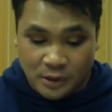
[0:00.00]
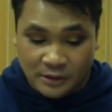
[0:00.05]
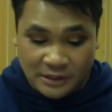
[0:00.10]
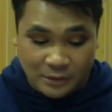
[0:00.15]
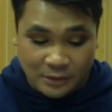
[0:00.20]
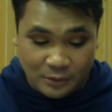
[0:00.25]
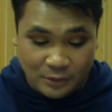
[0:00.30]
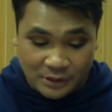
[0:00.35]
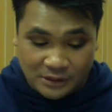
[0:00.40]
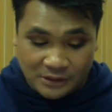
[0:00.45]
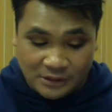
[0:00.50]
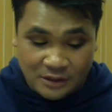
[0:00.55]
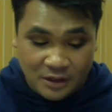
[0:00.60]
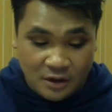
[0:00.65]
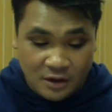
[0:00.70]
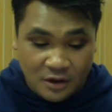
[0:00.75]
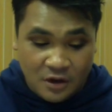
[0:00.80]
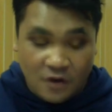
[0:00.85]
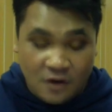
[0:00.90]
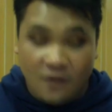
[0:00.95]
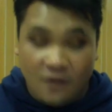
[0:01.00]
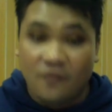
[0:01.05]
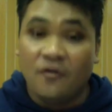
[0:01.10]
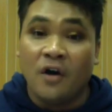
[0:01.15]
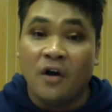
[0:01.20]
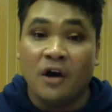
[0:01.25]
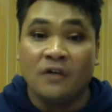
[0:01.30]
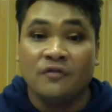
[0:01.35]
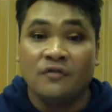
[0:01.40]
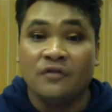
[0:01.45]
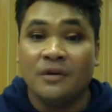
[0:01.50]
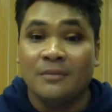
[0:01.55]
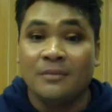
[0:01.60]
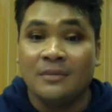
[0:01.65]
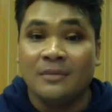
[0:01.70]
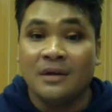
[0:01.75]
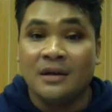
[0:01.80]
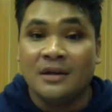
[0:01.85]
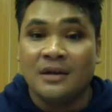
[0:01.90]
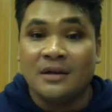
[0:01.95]
He was far
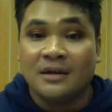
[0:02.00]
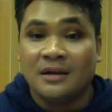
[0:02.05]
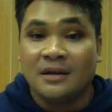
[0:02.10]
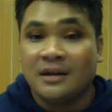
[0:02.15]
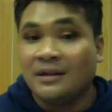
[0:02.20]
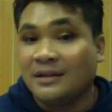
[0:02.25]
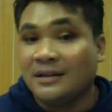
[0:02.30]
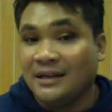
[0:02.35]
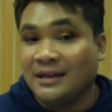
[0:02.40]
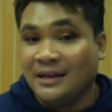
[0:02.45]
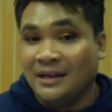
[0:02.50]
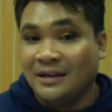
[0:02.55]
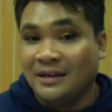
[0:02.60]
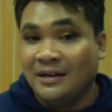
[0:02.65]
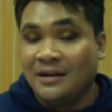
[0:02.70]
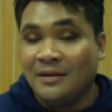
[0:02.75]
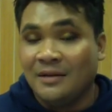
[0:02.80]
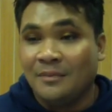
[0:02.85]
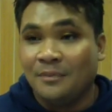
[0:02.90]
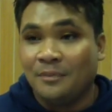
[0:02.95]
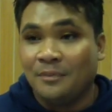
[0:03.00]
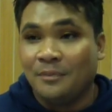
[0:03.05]
from clean,